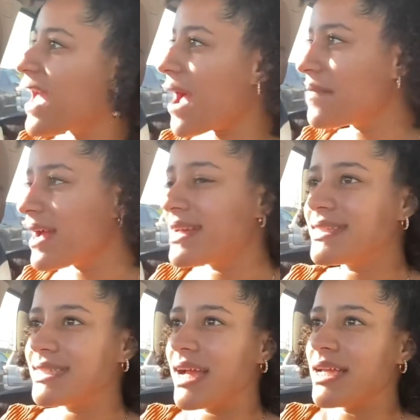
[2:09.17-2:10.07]
I'm not gonna
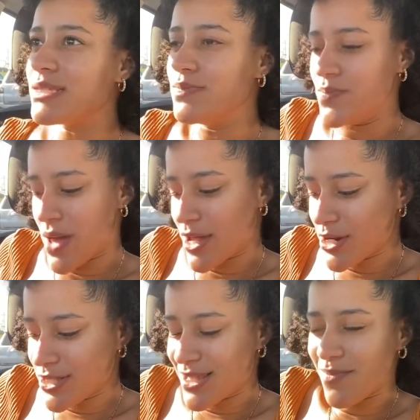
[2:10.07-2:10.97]
say it's
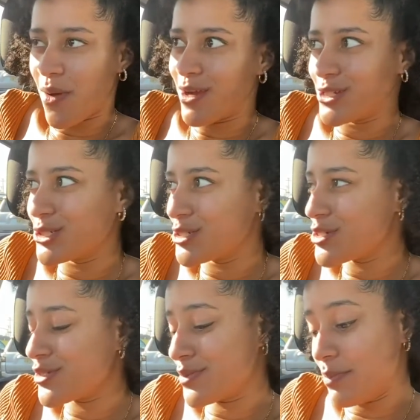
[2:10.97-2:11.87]
better than
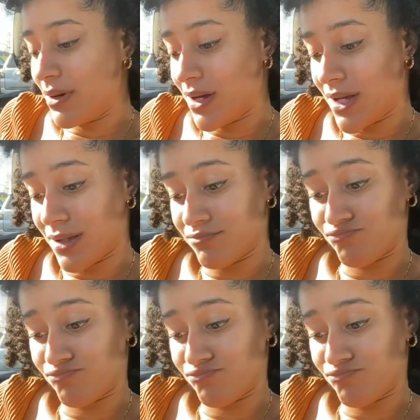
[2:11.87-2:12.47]
Marshall's, but